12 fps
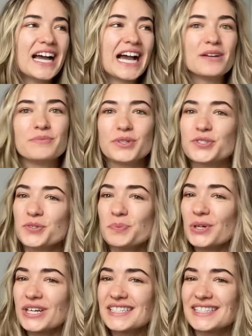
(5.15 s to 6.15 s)
I'm
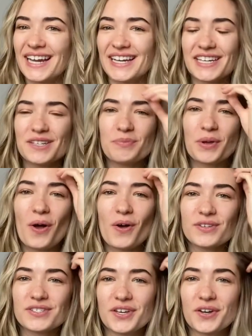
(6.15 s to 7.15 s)
super excited, but
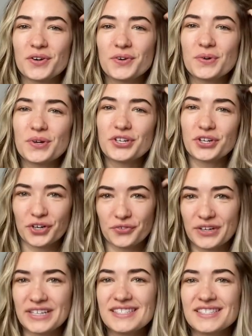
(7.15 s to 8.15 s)
also
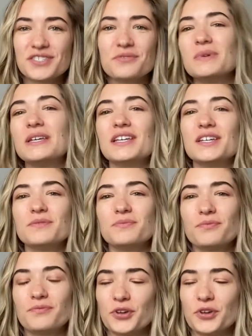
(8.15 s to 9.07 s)
nervous to be